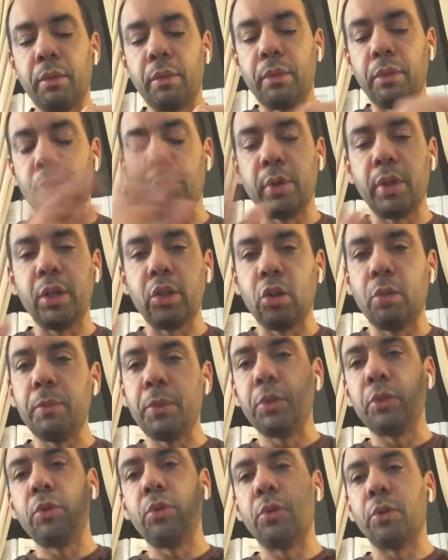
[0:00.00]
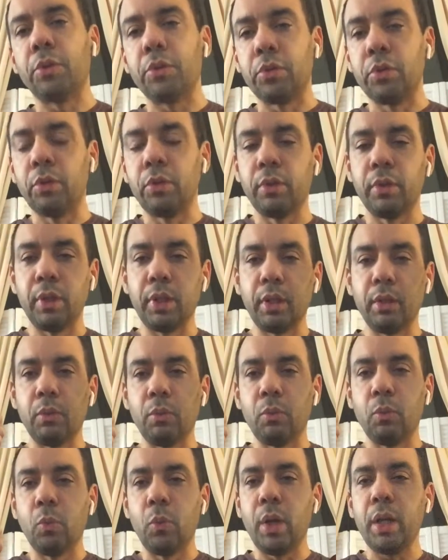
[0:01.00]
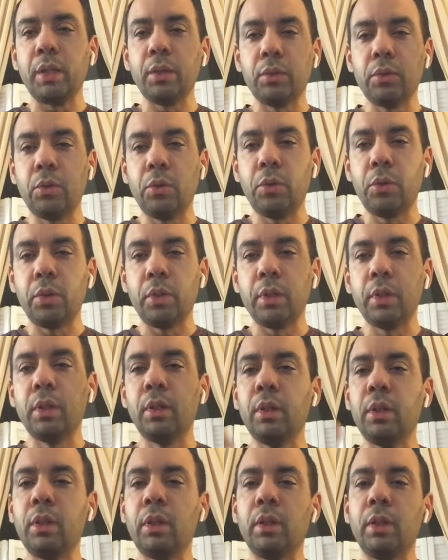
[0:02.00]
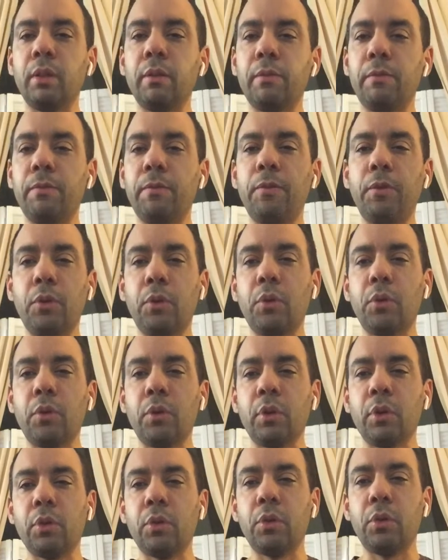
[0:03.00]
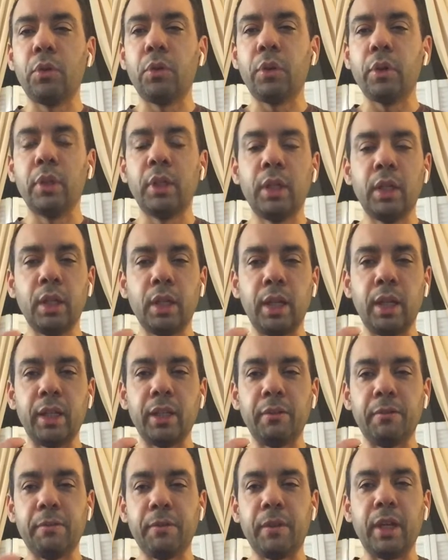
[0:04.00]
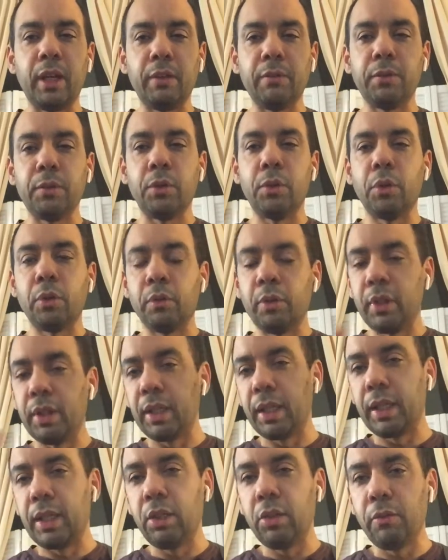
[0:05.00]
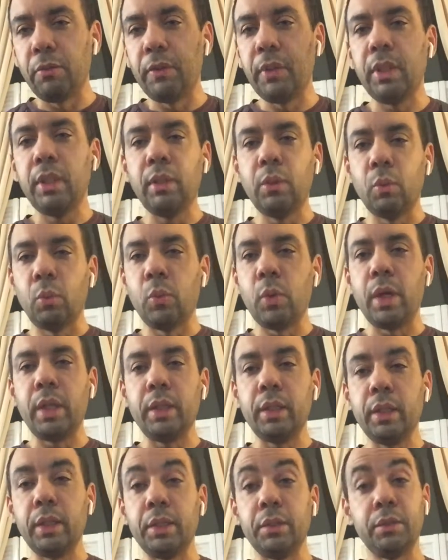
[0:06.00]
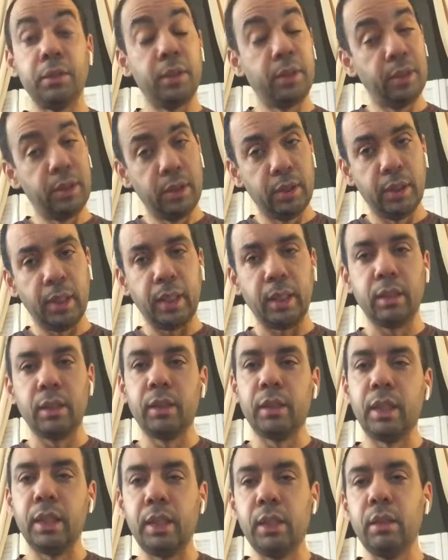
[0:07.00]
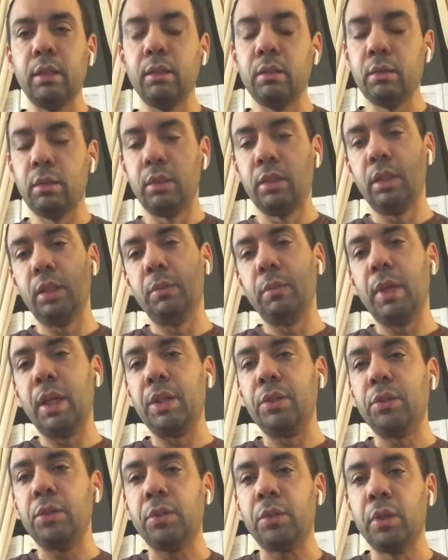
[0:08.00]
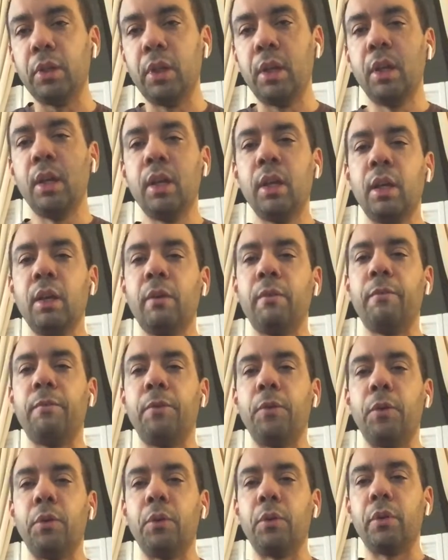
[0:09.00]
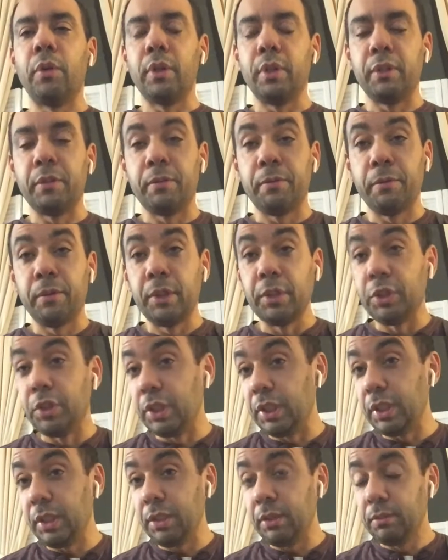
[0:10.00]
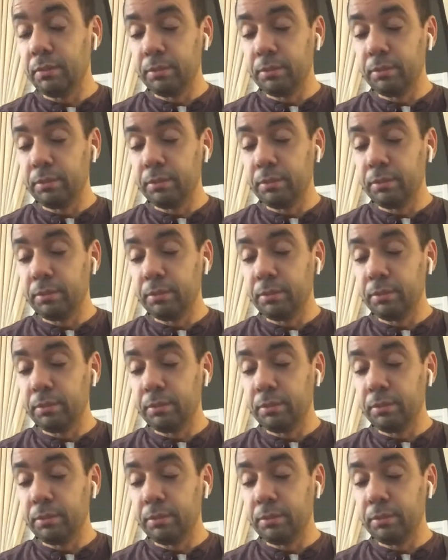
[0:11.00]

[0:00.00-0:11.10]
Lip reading: 3 common chords: the 1 chord, the 4 chord, and the 5 chord. In the key of D, the 1 is D major, 4 is G,